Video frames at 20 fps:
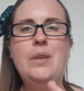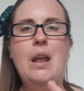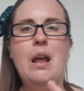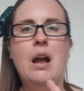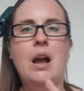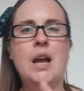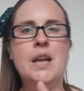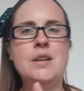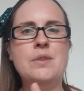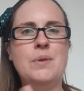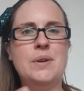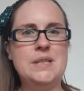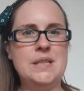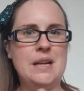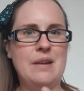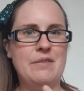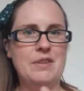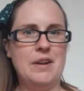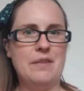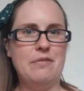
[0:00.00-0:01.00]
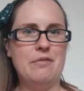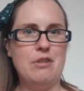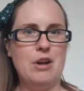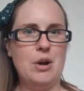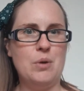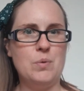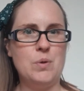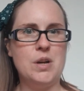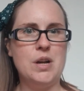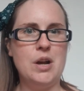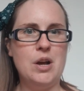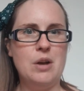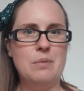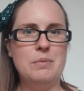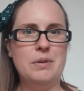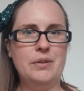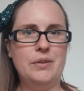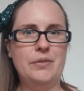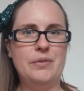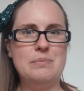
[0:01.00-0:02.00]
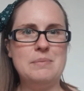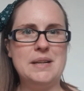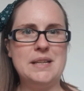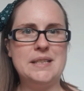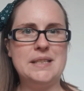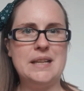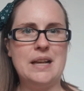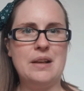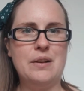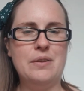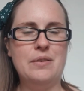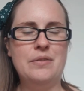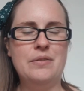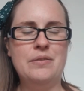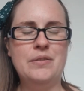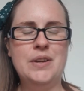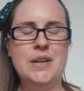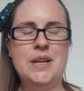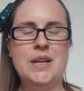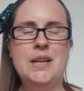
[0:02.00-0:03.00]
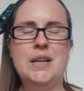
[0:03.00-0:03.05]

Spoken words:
I knew I didn't have enough of a whole garment for myself,